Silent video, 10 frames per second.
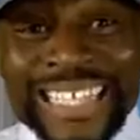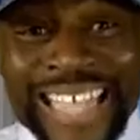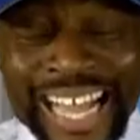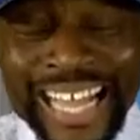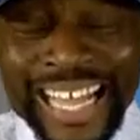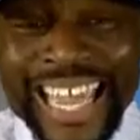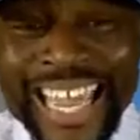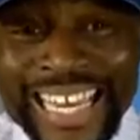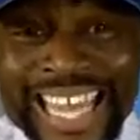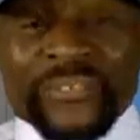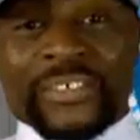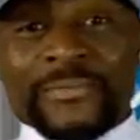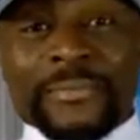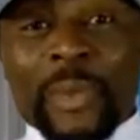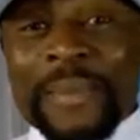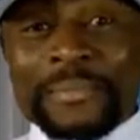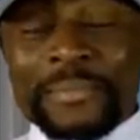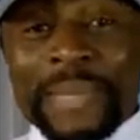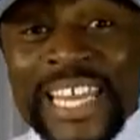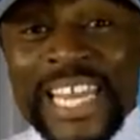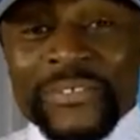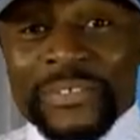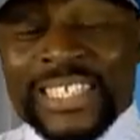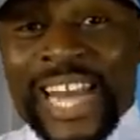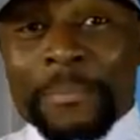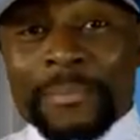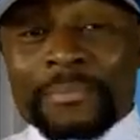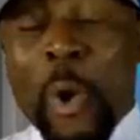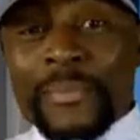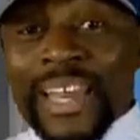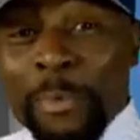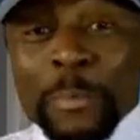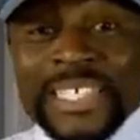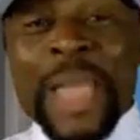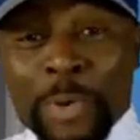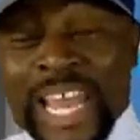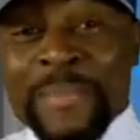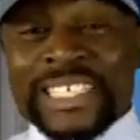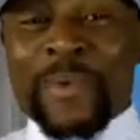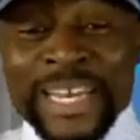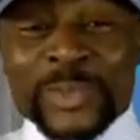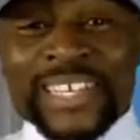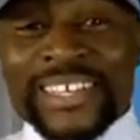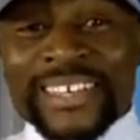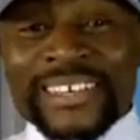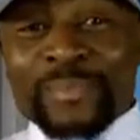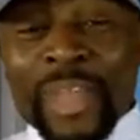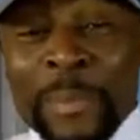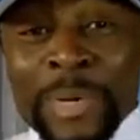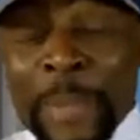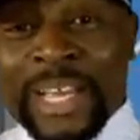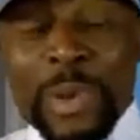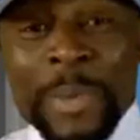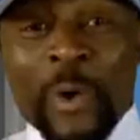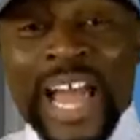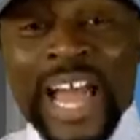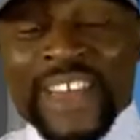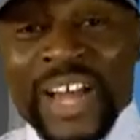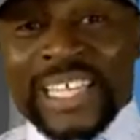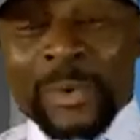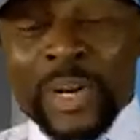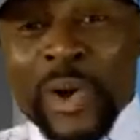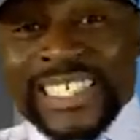two La République terrorists will they be there for that front motor. Now so all them, they just fall.